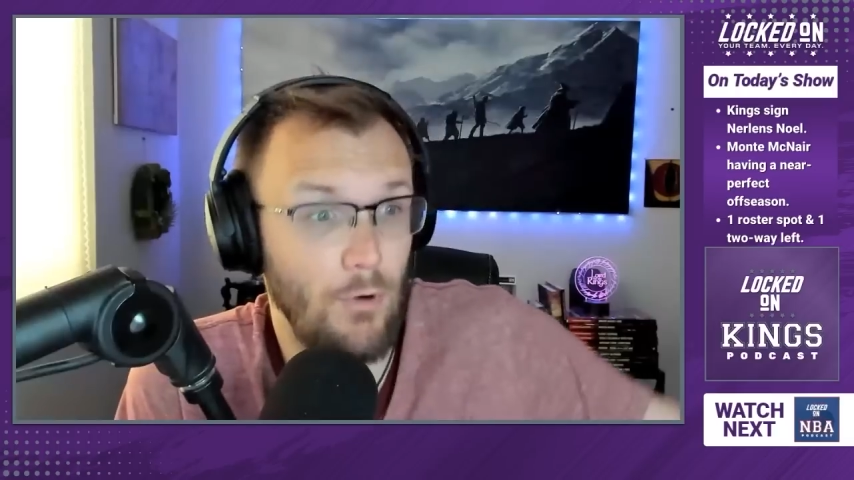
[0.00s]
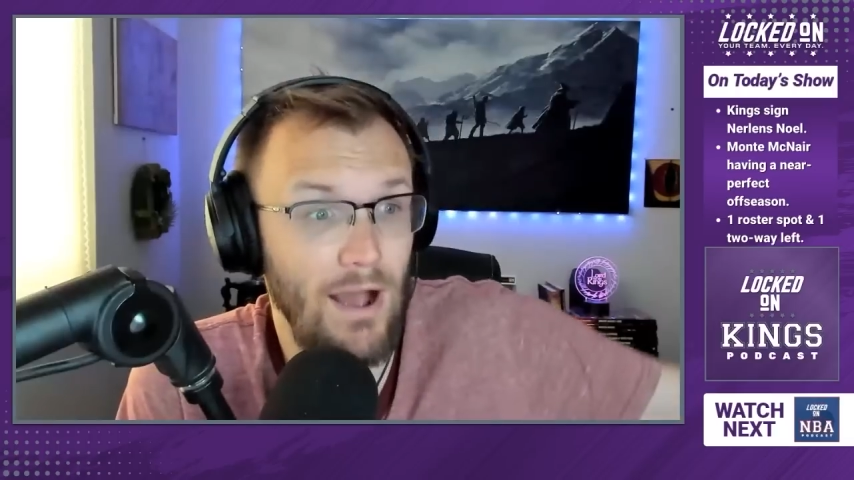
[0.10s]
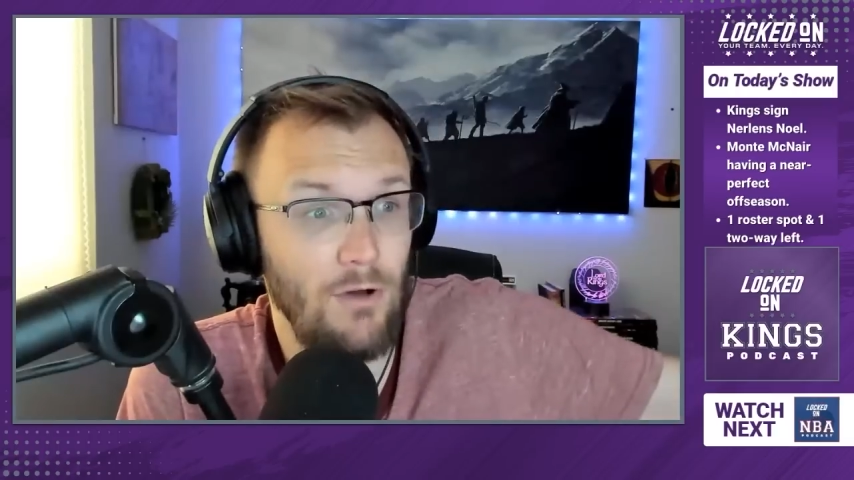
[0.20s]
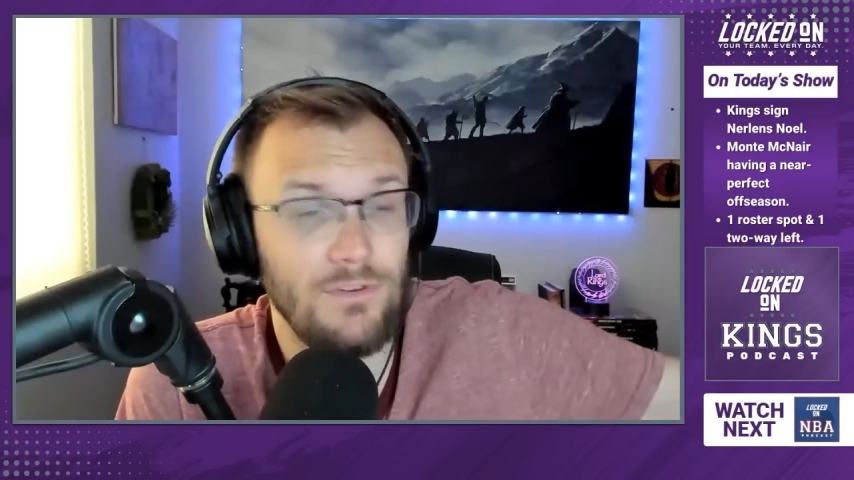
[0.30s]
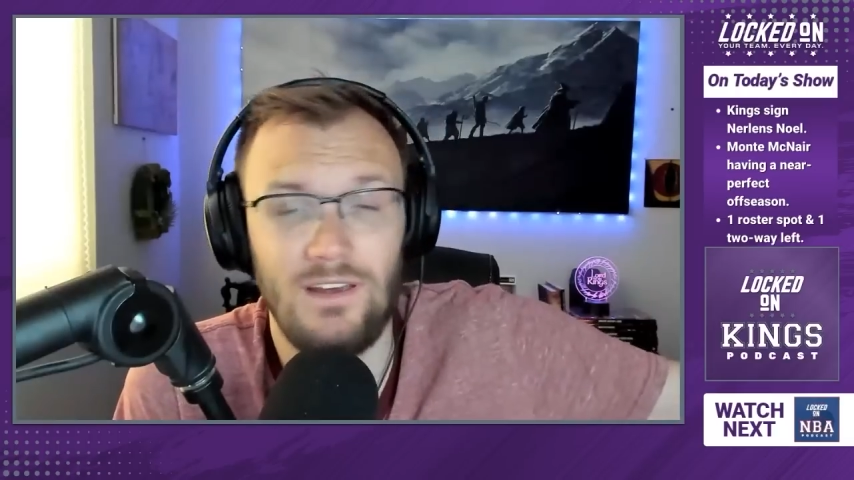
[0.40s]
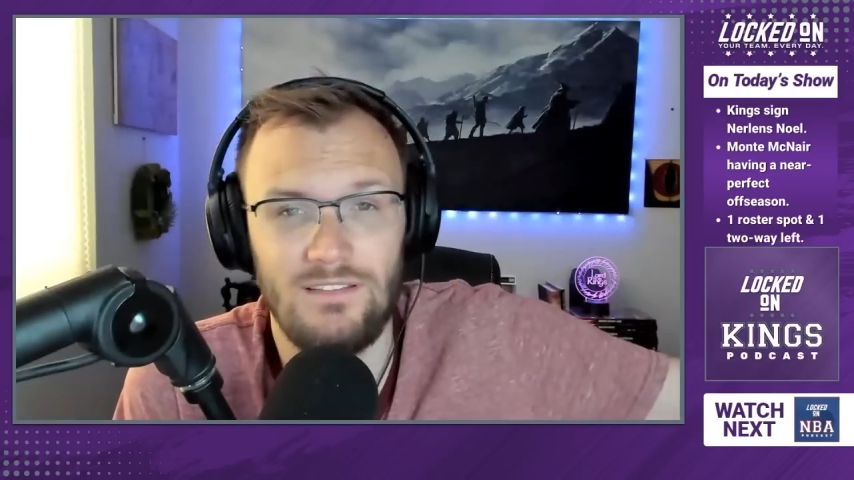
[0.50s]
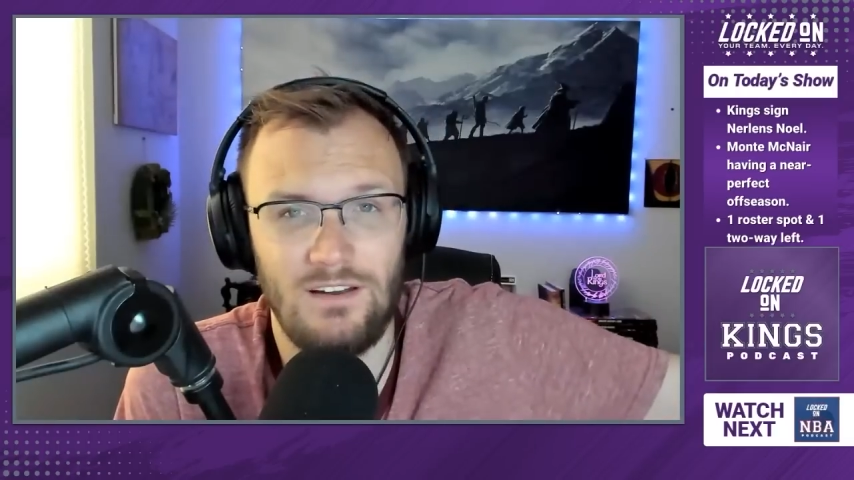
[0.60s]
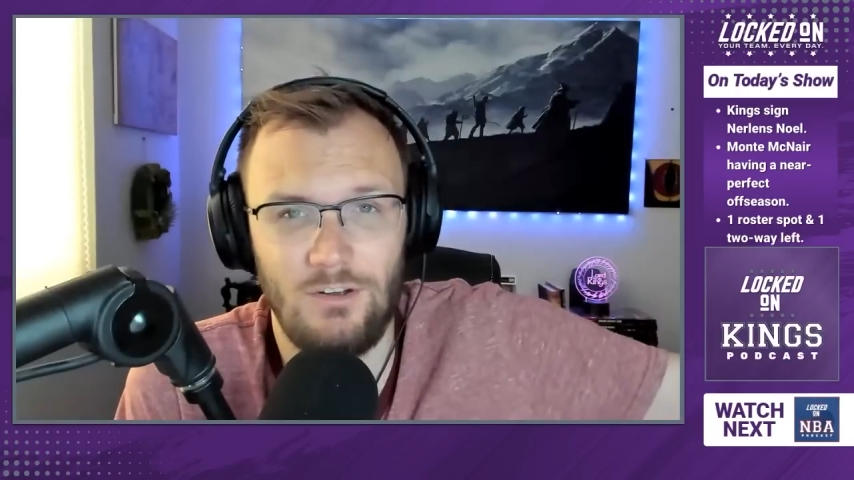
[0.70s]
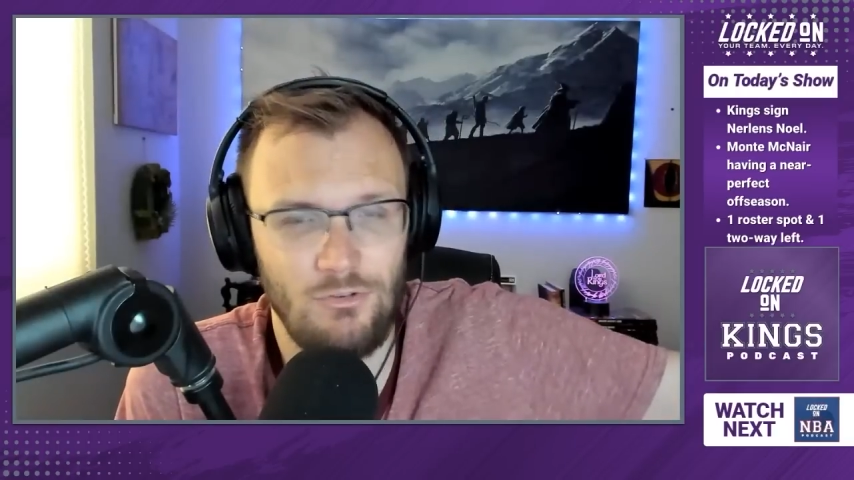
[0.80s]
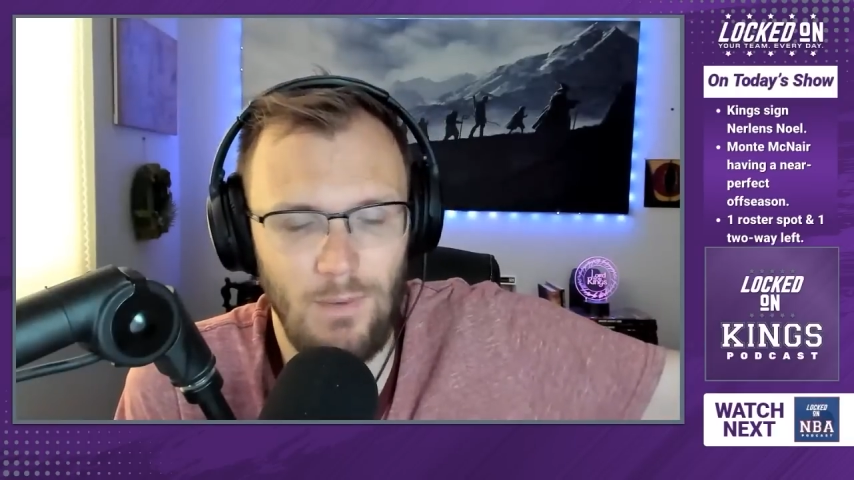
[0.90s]
Brown, Kings
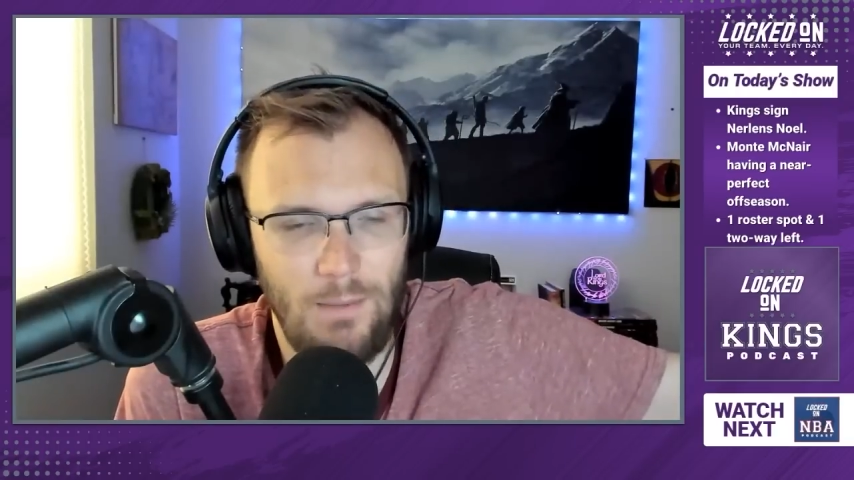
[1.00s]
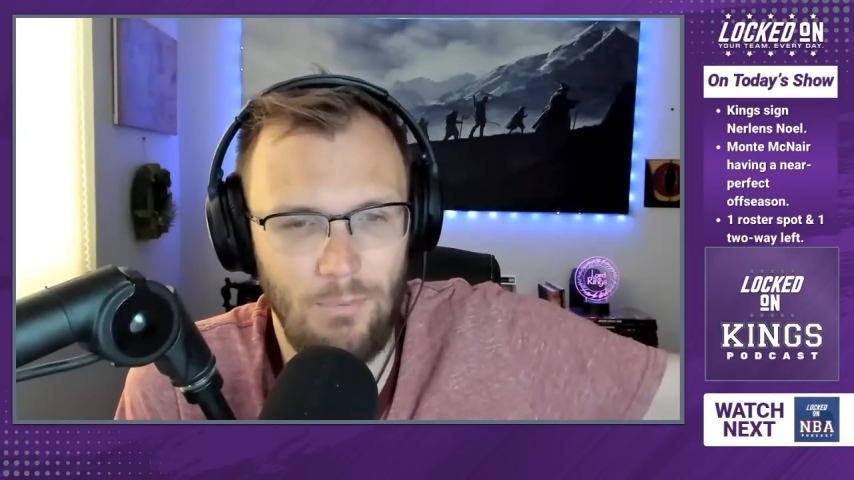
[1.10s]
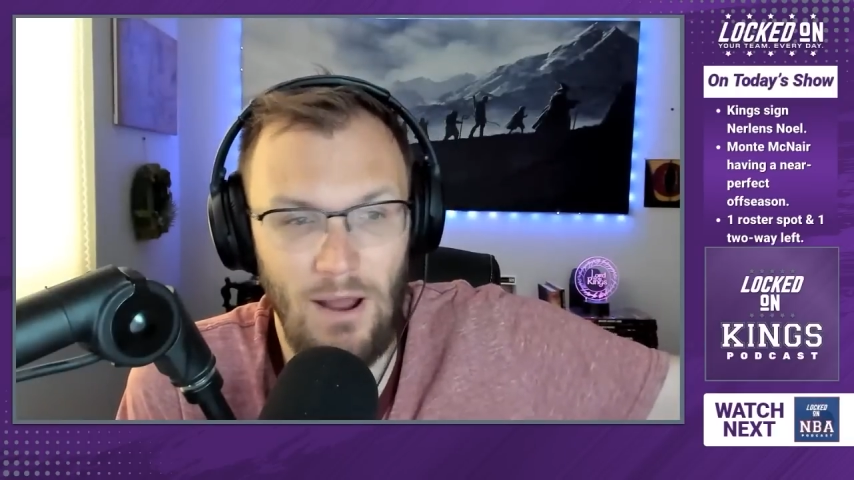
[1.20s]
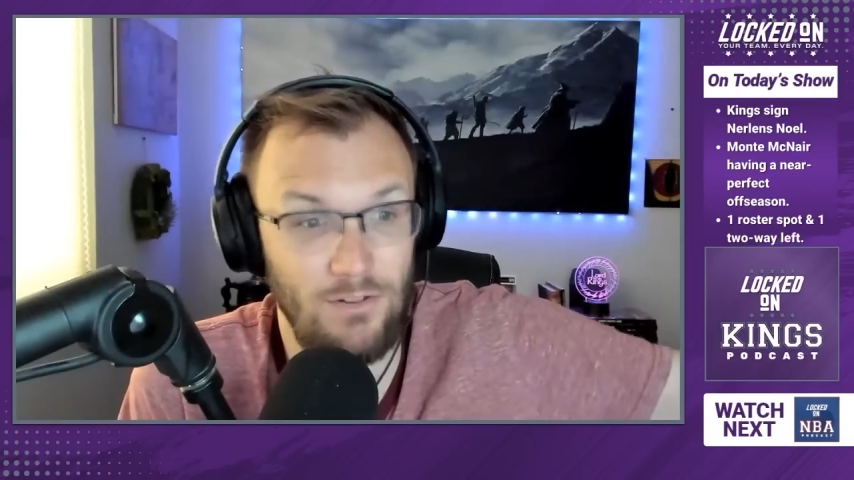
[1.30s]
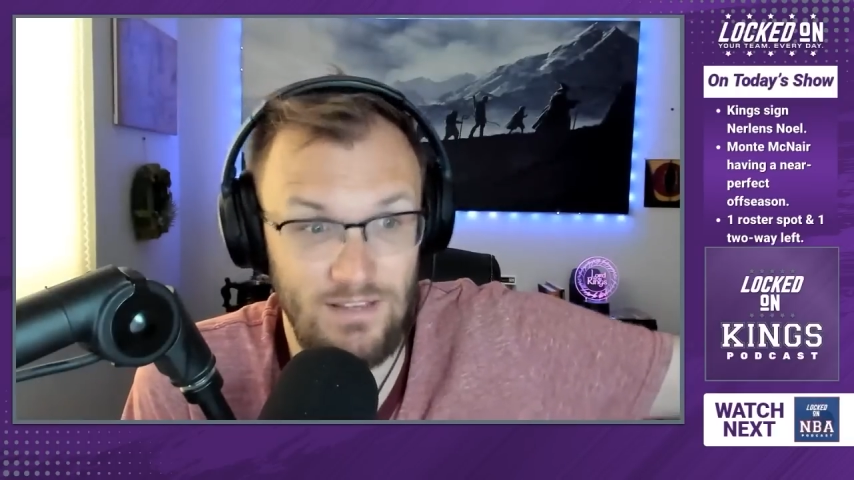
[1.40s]
head coach Mike Brown,